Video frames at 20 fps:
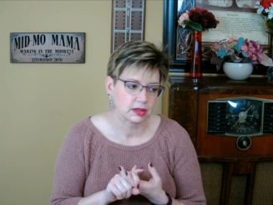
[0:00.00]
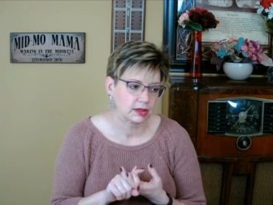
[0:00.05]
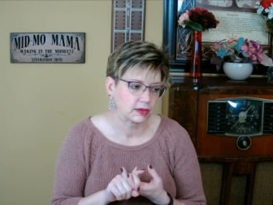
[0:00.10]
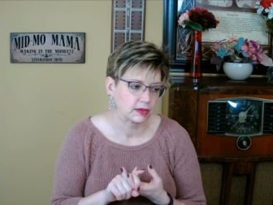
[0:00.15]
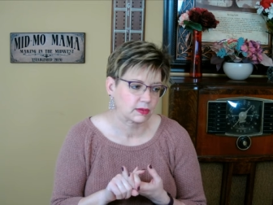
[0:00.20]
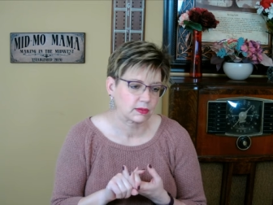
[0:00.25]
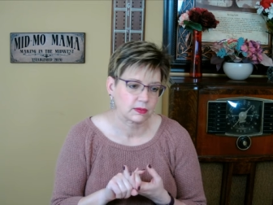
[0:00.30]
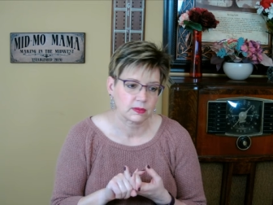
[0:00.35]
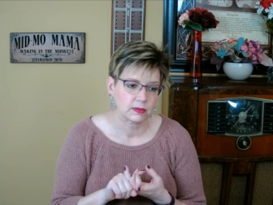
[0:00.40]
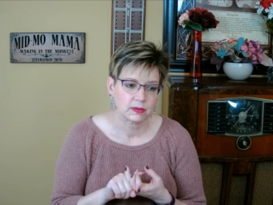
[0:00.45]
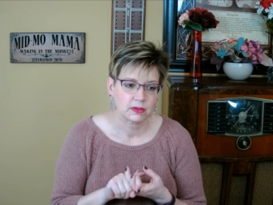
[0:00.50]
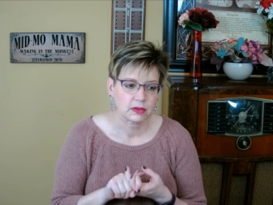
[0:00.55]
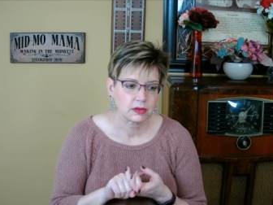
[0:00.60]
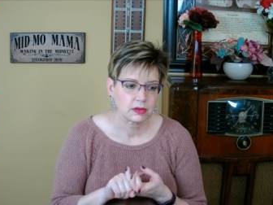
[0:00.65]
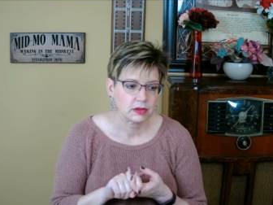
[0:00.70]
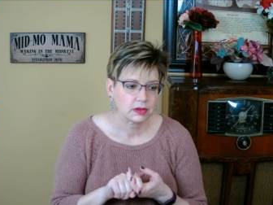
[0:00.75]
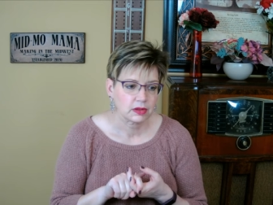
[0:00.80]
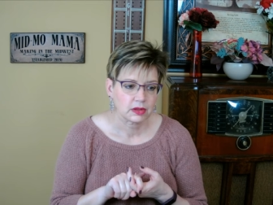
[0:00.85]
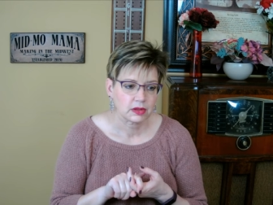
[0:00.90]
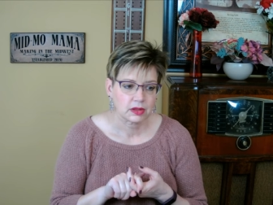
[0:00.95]
know,
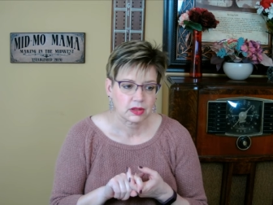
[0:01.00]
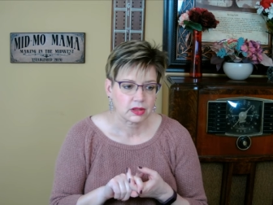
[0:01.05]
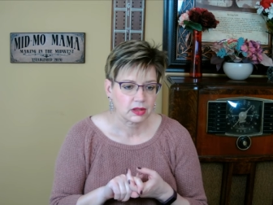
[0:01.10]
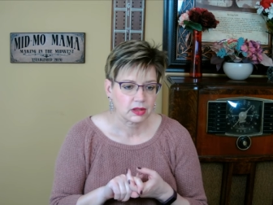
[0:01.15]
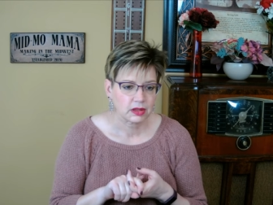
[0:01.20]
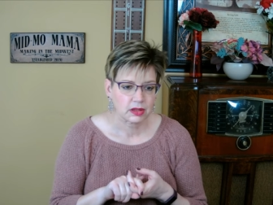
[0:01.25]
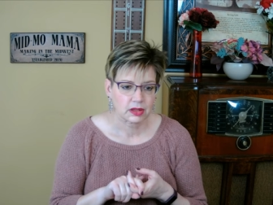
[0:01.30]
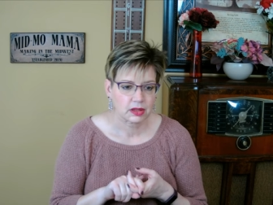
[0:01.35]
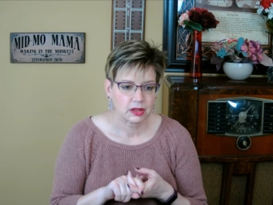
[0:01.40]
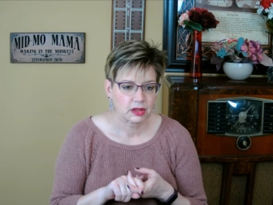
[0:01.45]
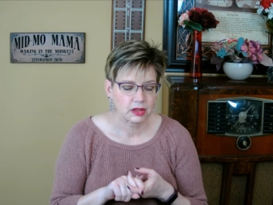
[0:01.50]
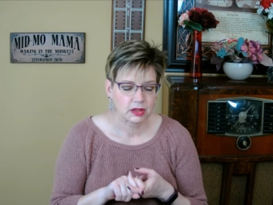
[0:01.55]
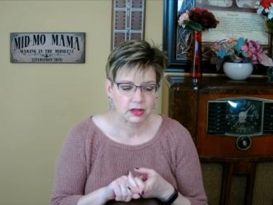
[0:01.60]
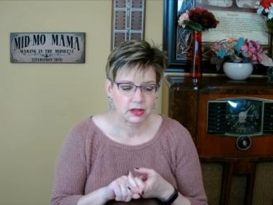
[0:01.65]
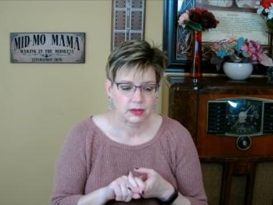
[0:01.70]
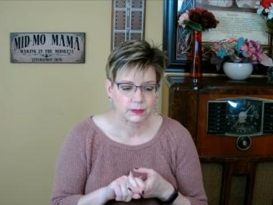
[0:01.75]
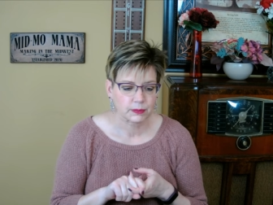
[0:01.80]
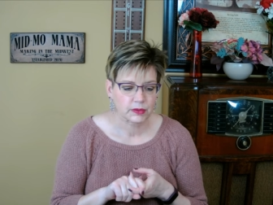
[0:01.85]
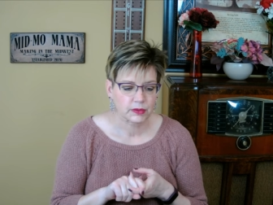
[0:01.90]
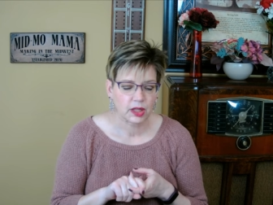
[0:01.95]

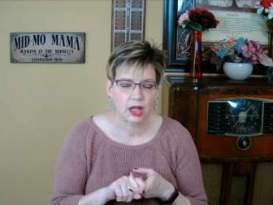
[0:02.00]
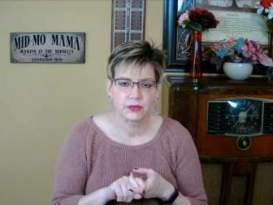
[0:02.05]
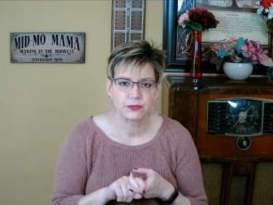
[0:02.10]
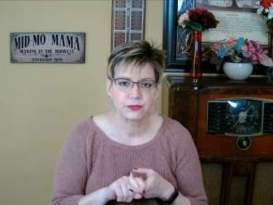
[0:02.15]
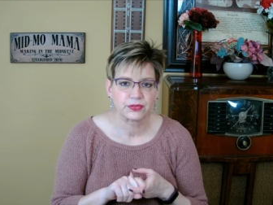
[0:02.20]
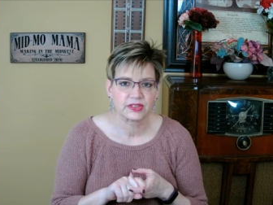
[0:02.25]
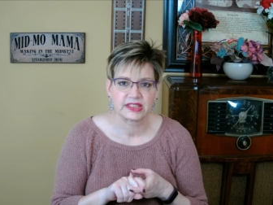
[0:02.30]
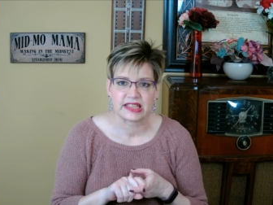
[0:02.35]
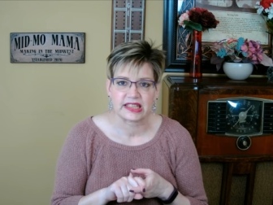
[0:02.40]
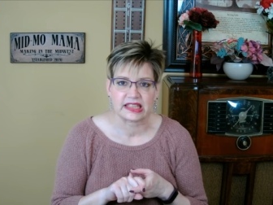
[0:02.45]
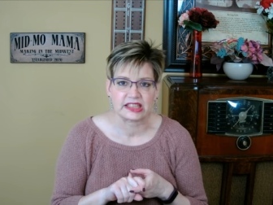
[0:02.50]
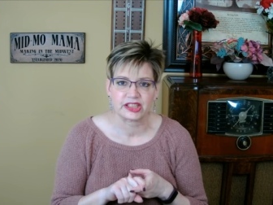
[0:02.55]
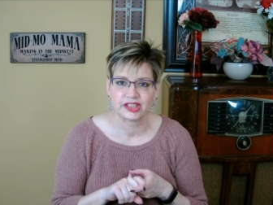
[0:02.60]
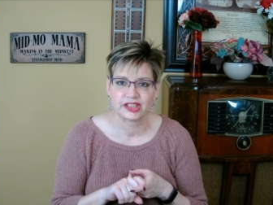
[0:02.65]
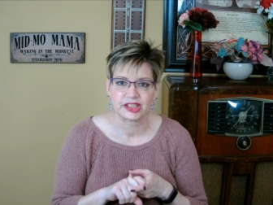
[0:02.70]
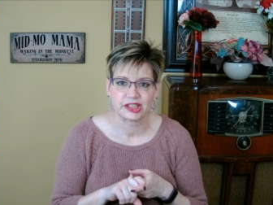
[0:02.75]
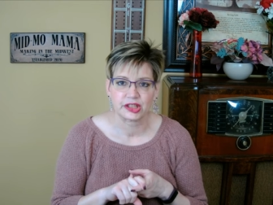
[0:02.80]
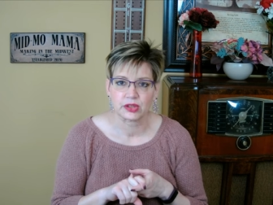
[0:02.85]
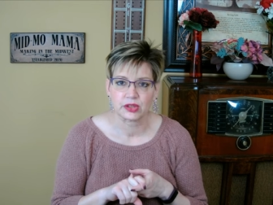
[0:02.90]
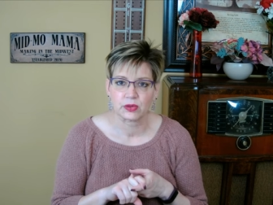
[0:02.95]
um,
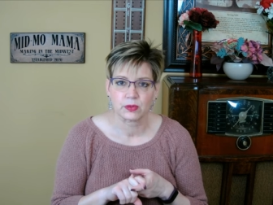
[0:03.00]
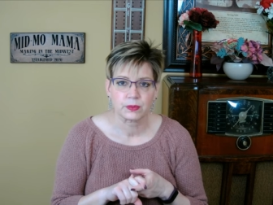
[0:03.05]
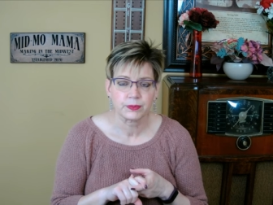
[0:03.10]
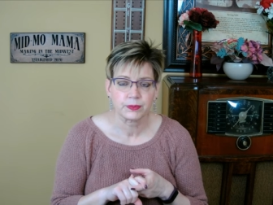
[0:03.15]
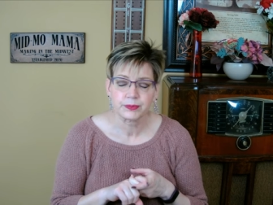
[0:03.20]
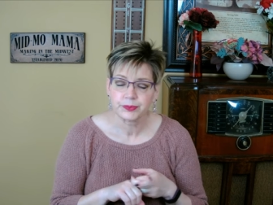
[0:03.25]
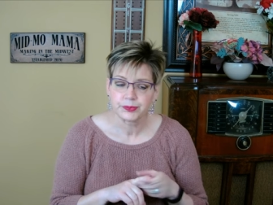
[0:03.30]
confrontational.